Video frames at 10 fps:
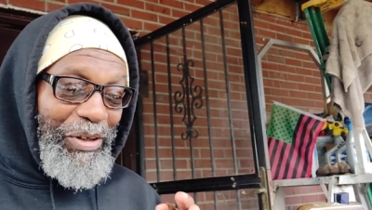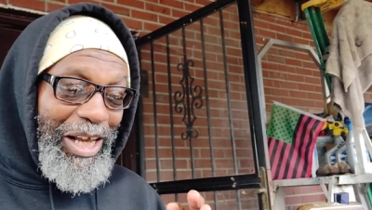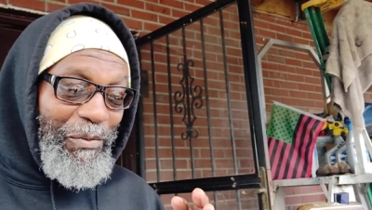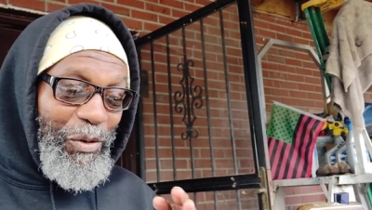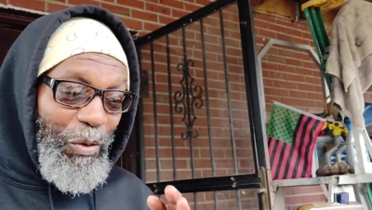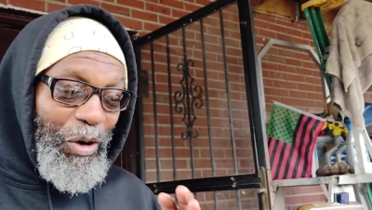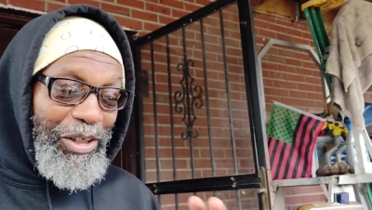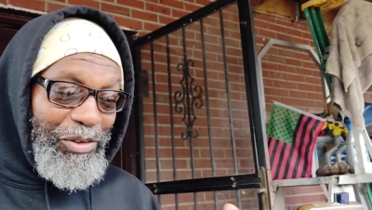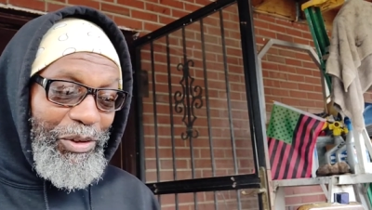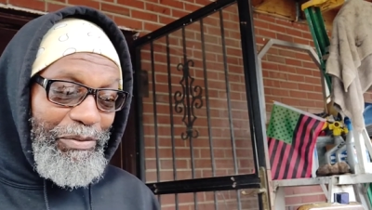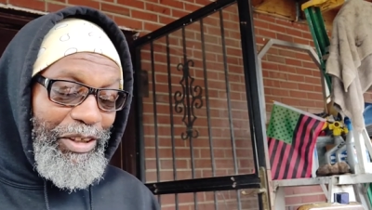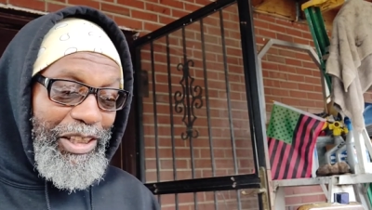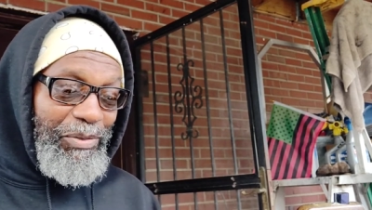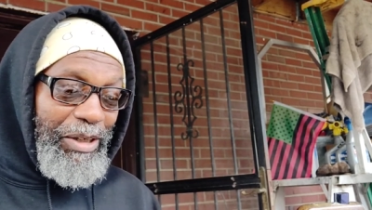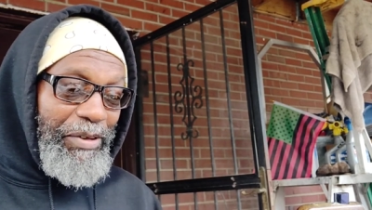when they were walking through the
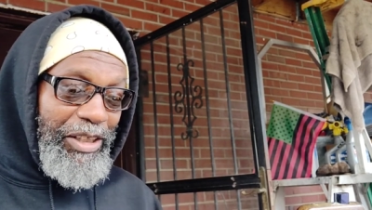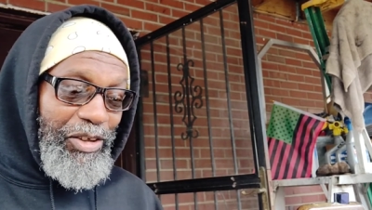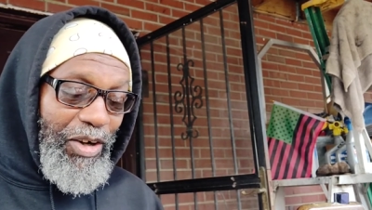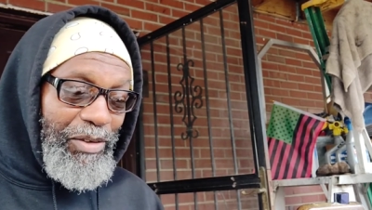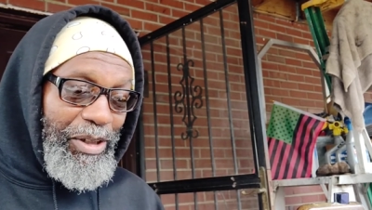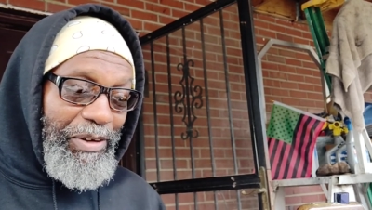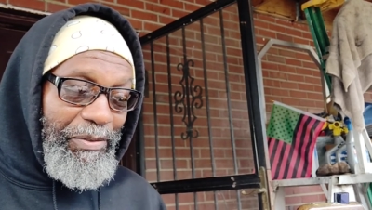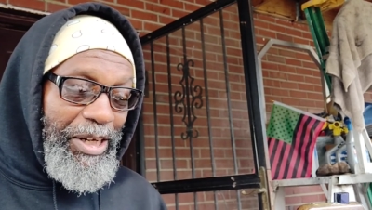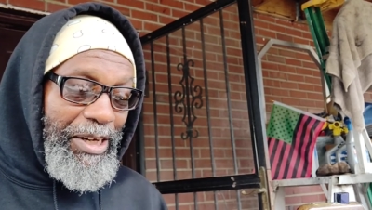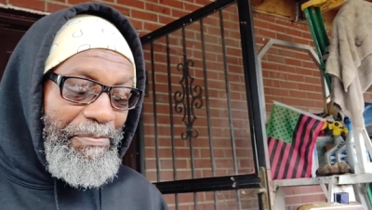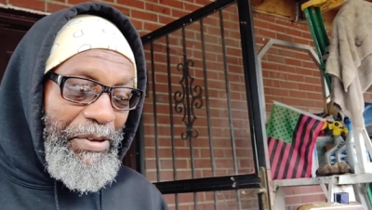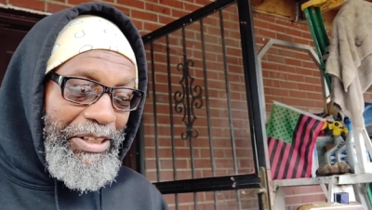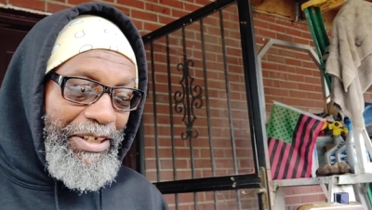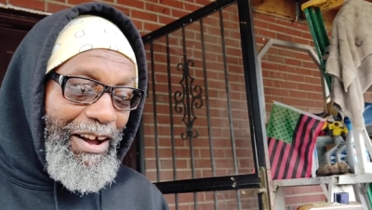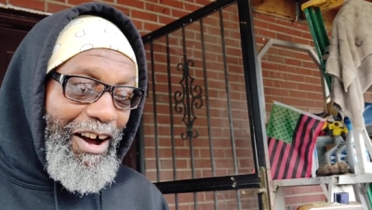village, whatever, they talked about whatever, I
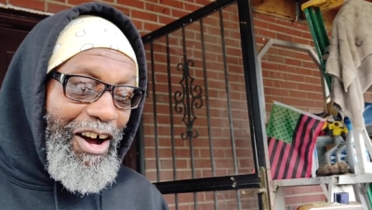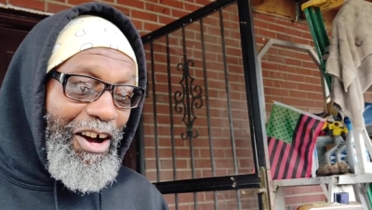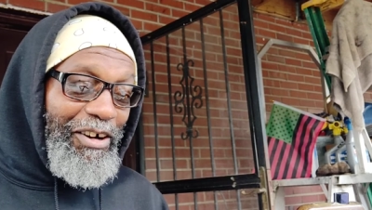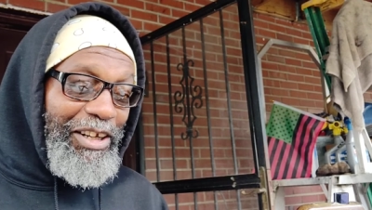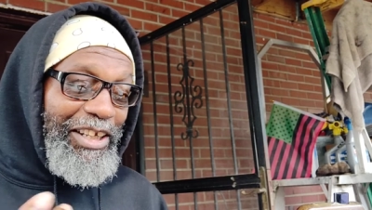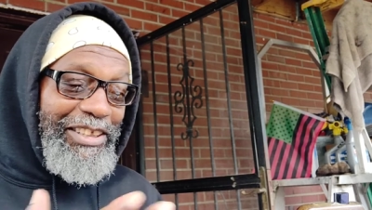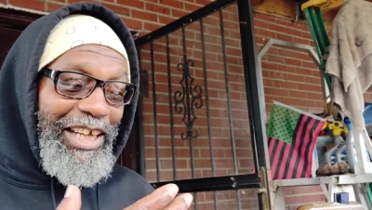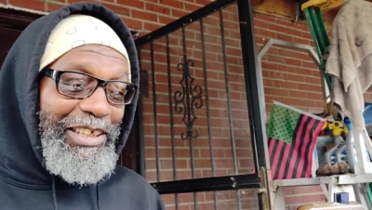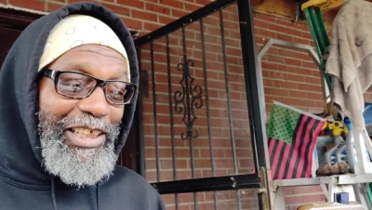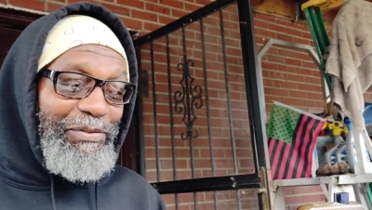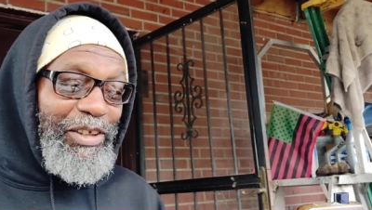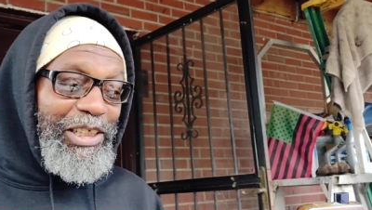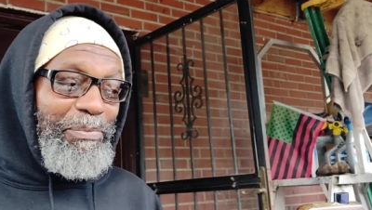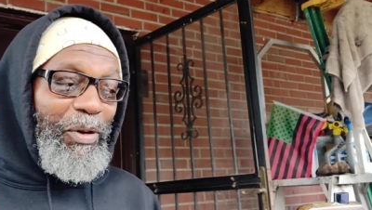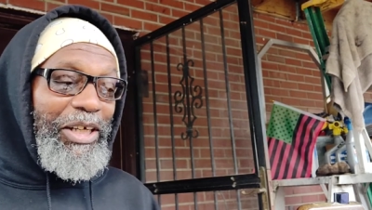said, oh, they just
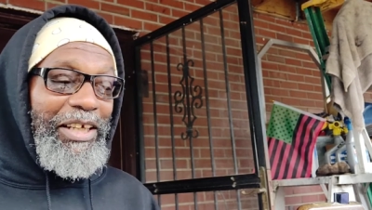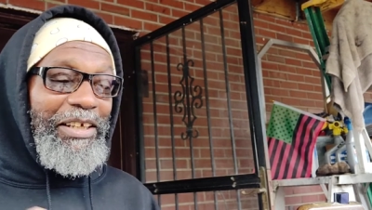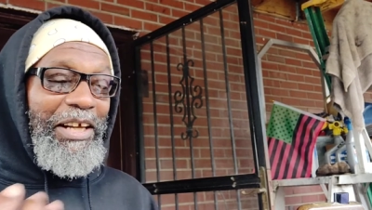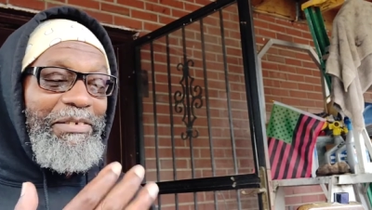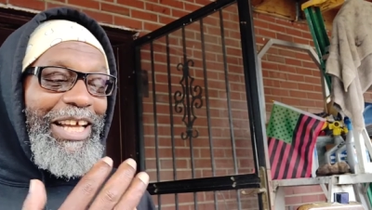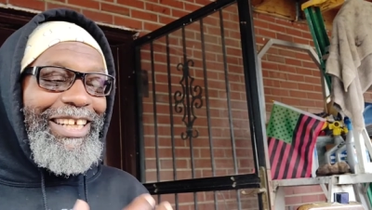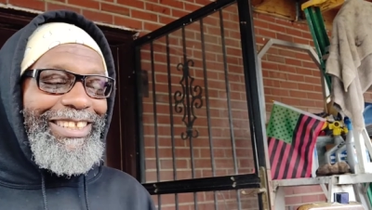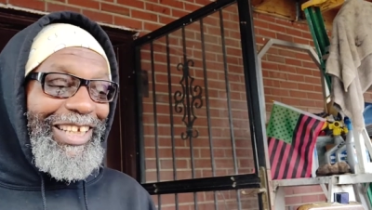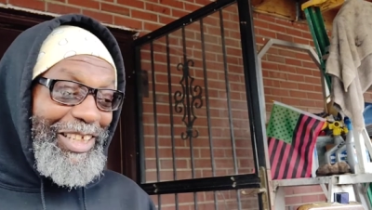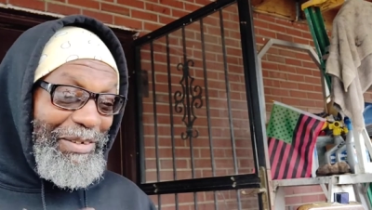finished boinking. Just,